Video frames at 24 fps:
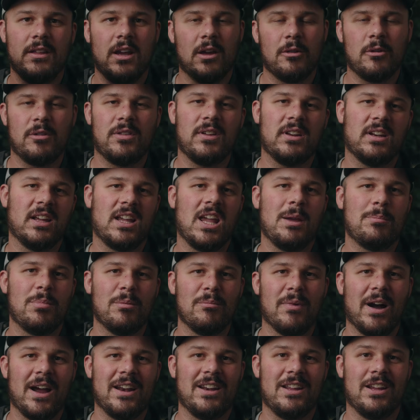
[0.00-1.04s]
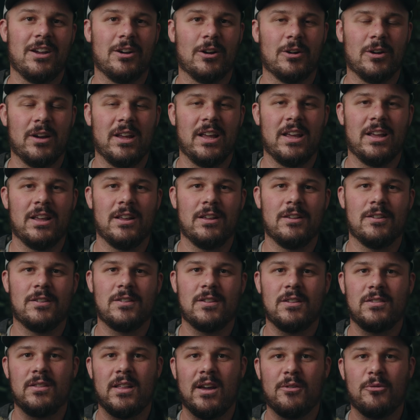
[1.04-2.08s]
The other thing to keep in mind here
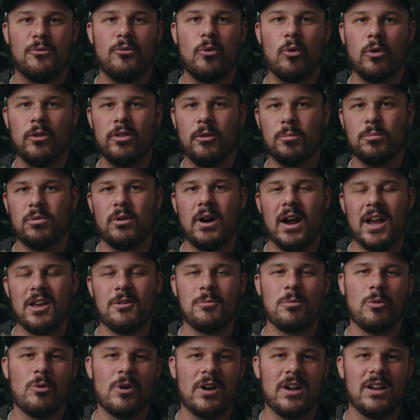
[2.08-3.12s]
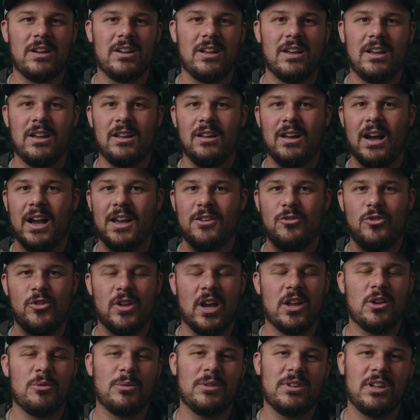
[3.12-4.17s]
is that for the price point, I
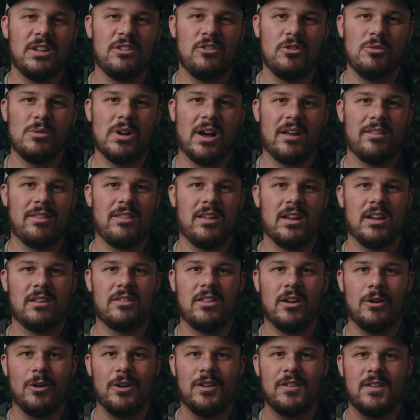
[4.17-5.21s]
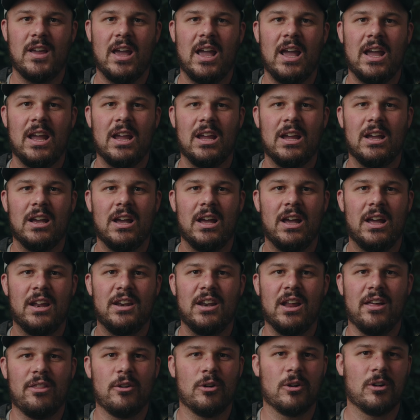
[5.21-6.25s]
genuinely do not think there is
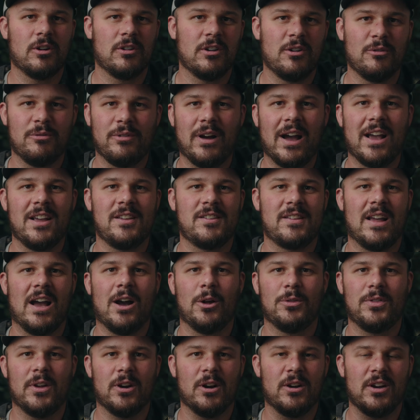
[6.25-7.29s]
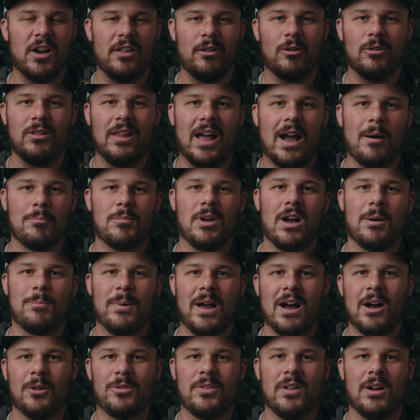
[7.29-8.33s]
another device out there, another laptop
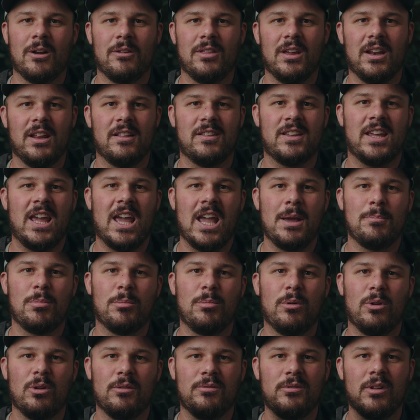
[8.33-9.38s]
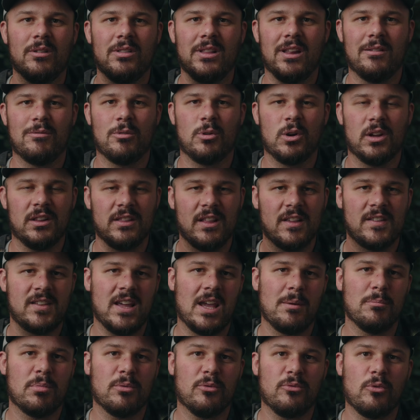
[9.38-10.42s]
out there that is capable of delivering the
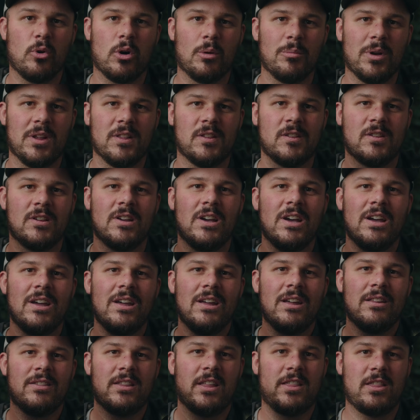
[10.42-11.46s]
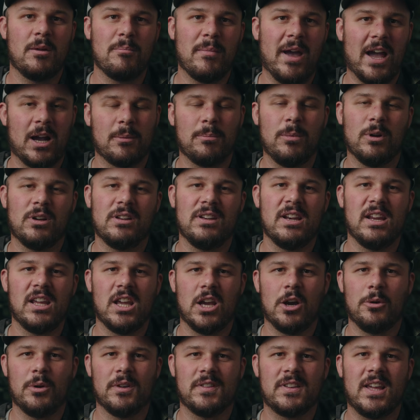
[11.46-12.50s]
same performance that the MacBook
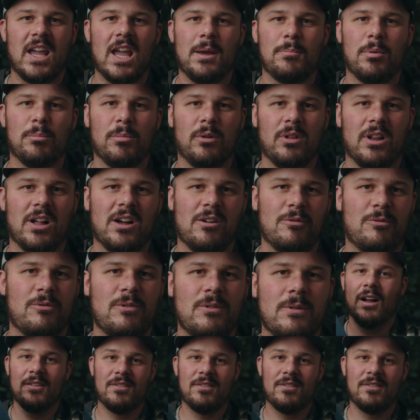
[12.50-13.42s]
Neo is capable of.